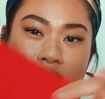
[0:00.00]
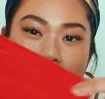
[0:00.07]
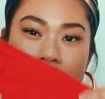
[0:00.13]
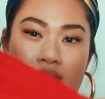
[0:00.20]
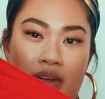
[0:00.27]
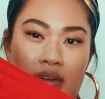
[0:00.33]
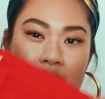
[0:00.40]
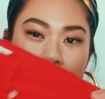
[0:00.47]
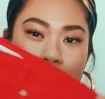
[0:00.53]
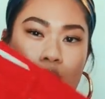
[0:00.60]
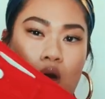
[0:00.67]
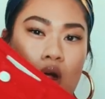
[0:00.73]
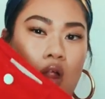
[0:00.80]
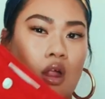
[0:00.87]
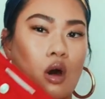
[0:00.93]
the
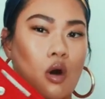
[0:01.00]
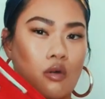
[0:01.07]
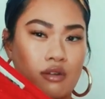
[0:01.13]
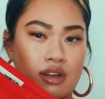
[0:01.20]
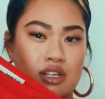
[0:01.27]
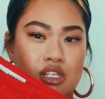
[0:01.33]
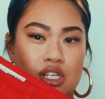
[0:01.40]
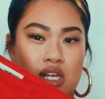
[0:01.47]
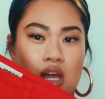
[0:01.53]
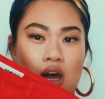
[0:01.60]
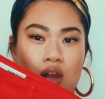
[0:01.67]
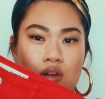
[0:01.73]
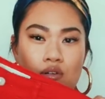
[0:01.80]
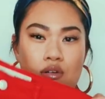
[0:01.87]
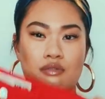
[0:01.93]
flame orangey
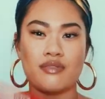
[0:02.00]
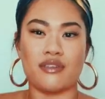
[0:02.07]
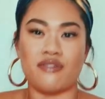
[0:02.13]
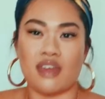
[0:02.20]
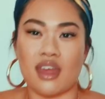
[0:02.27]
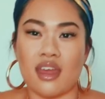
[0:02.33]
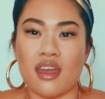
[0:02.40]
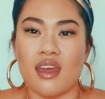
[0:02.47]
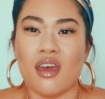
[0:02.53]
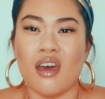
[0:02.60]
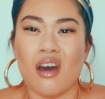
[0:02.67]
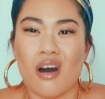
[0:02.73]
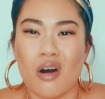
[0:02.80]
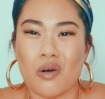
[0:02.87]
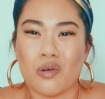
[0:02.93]
colour of it.
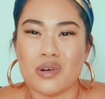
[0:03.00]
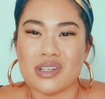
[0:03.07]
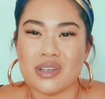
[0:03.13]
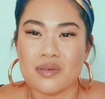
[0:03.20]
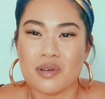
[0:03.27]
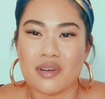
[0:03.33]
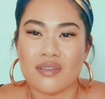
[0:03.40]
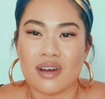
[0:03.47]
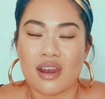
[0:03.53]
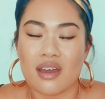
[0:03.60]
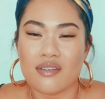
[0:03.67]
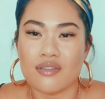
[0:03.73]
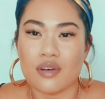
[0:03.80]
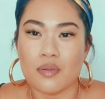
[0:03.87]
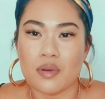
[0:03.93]
Or oh, I don't know if I
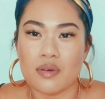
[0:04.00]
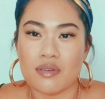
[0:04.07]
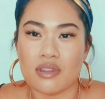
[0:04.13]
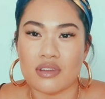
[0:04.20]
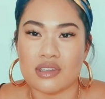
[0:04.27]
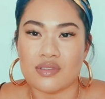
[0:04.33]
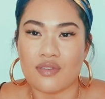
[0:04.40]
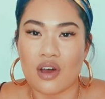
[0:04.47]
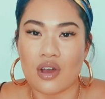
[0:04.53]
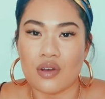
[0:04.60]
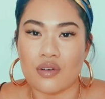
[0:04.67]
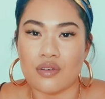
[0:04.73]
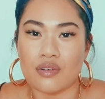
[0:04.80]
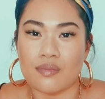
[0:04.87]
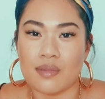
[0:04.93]
like filming with this
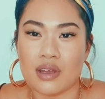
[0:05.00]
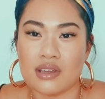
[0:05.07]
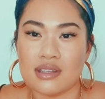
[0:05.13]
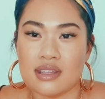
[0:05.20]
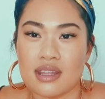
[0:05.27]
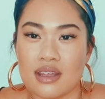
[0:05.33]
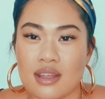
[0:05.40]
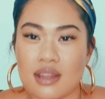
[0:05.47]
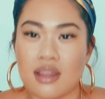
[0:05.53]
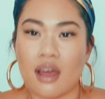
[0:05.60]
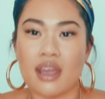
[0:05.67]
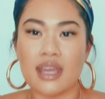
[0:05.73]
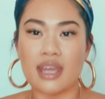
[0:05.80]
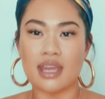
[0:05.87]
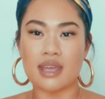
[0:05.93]
phone because the
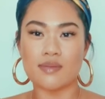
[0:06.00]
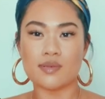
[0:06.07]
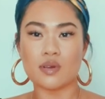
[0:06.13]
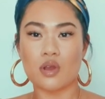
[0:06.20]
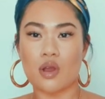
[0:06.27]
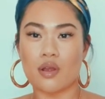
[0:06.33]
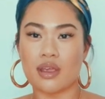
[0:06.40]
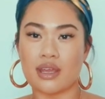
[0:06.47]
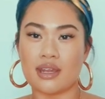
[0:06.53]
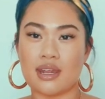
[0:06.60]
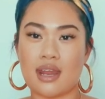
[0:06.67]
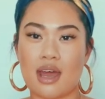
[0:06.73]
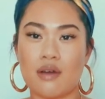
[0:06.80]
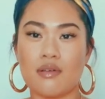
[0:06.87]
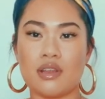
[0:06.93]
lighting keeps on going in
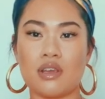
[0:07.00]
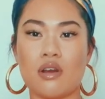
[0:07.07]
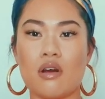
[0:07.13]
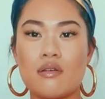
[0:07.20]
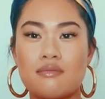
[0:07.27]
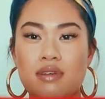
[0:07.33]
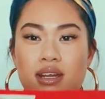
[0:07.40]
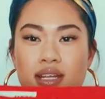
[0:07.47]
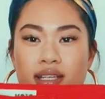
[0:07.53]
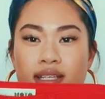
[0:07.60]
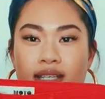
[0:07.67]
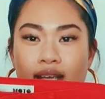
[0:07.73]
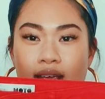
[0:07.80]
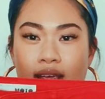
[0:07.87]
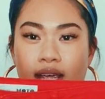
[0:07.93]
and out and you can't really
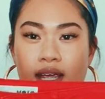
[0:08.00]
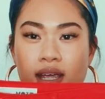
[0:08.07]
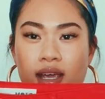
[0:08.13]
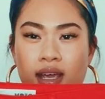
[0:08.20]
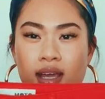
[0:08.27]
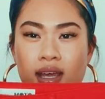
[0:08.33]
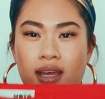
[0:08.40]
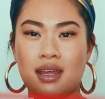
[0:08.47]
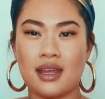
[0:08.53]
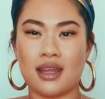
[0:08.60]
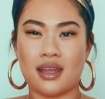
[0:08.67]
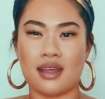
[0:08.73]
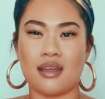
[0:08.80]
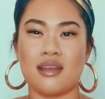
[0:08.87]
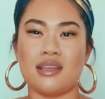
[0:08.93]
see.
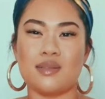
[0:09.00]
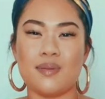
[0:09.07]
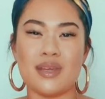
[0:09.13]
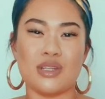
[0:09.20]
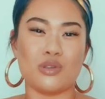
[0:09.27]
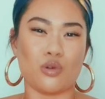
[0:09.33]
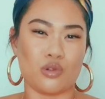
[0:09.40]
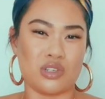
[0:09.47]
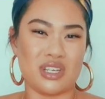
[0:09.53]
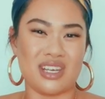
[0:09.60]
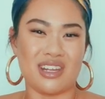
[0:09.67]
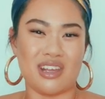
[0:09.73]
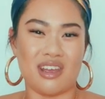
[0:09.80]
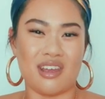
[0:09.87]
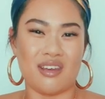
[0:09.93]
It's a bit
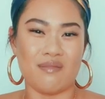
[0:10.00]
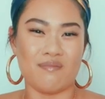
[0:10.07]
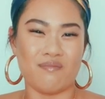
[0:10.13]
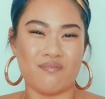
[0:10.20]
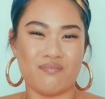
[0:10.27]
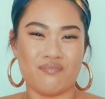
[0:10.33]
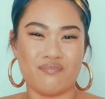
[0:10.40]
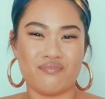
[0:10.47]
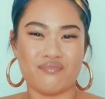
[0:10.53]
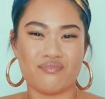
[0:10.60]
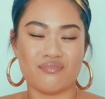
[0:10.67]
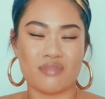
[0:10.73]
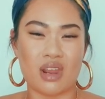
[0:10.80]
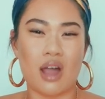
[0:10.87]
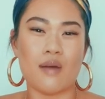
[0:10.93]
dodgy in it.
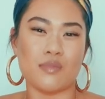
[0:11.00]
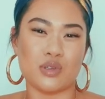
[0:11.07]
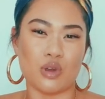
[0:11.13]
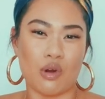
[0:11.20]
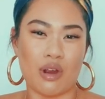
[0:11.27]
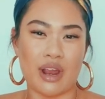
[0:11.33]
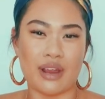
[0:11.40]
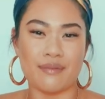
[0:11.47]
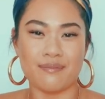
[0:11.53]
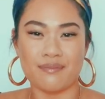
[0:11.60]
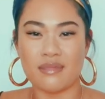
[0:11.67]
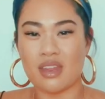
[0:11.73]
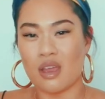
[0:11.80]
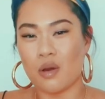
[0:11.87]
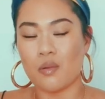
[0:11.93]
I'm sorry.
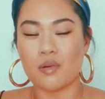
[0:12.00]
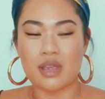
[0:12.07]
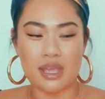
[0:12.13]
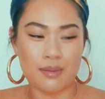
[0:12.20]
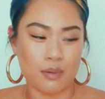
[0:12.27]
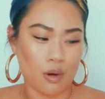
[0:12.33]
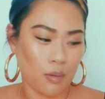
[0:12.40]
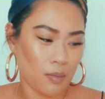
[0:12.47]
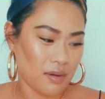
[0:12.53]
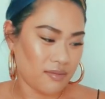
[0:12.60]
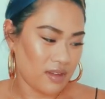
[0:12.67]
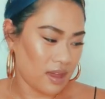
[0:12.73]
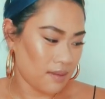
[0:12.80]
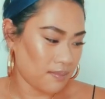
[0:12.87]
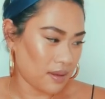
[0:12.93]
We'll keep on
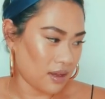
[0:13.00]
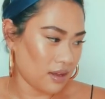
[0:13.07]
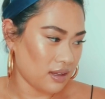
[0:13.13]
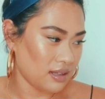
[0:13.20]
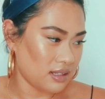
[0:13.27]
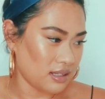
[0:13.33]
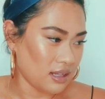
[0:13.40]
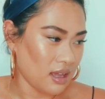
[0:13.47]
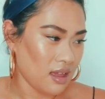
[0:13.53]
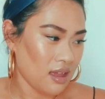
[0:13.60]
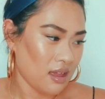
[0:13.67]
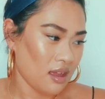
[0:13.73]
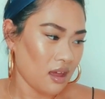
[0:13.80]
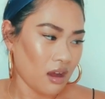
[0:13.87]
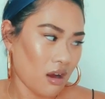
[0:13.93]
with it because
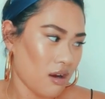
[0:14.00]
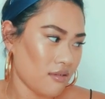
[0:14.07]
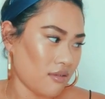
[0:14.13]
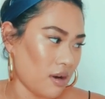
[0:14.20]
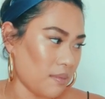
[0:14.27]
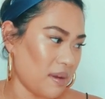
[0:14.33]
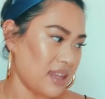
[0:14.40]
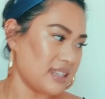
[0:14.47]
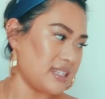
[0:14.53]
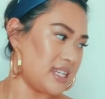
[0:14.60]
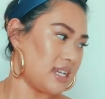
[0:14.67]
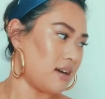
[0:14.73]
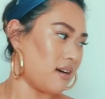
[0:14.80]
I can't find my SD